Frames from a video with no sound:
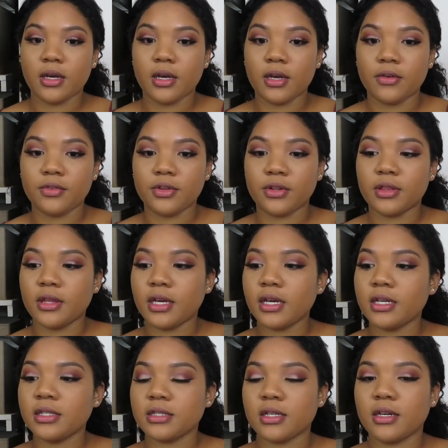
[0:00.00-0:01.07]
After
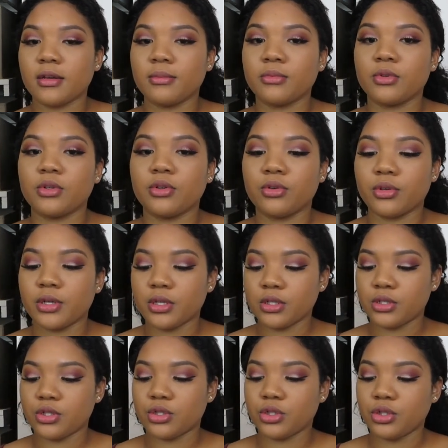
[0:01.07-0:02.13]
that, I'm
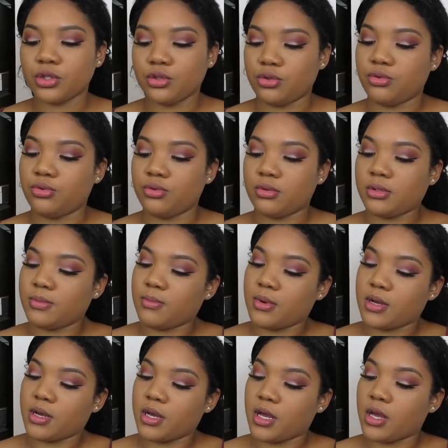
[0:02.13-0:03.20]
going to use
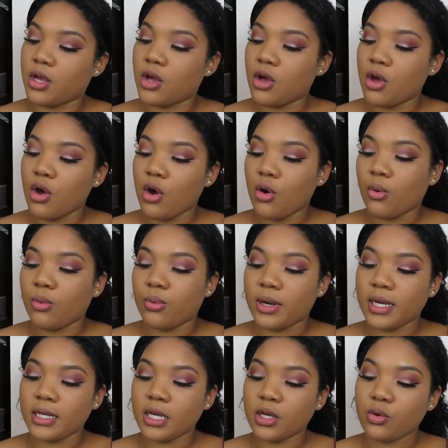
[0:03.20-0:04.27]
my
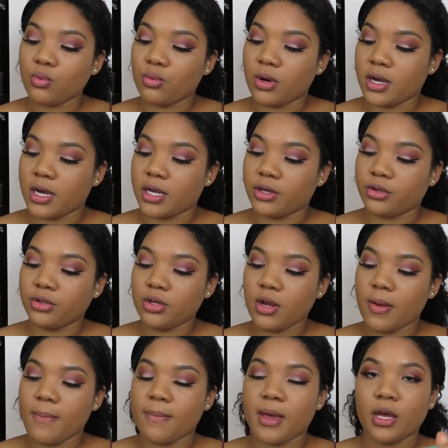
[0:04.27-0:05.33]
Wet n
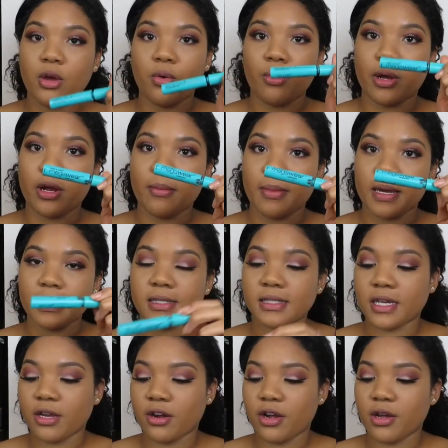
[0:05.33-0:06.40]
Wild Mega Wear
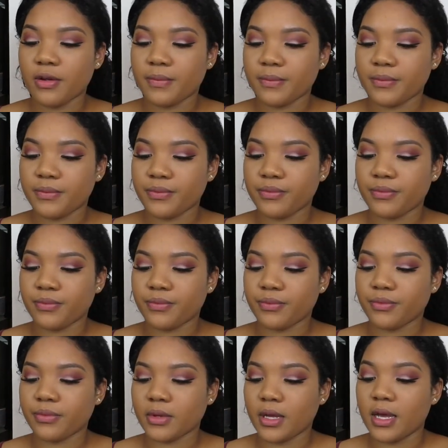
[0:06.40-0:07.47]
mascara.
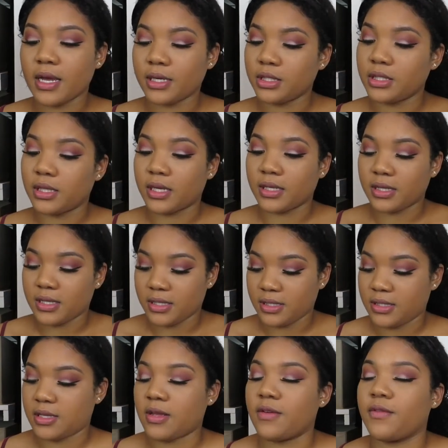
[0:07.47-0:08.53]
I actually like this
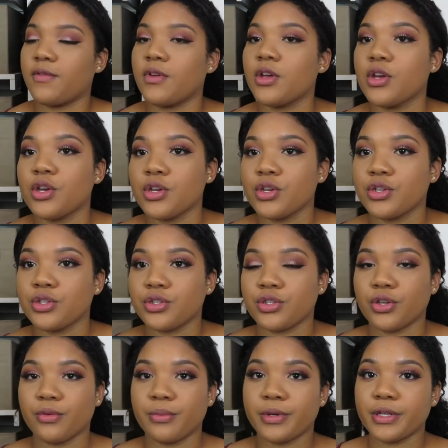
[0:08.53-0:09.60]
stuff
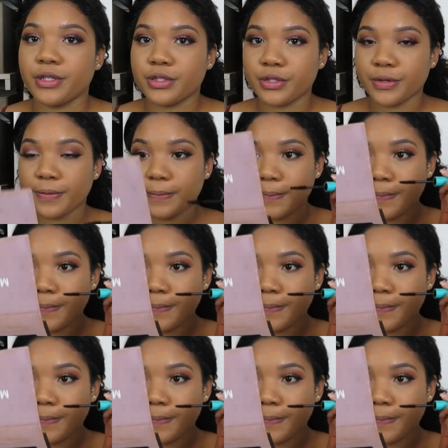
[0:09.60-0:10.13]
so much.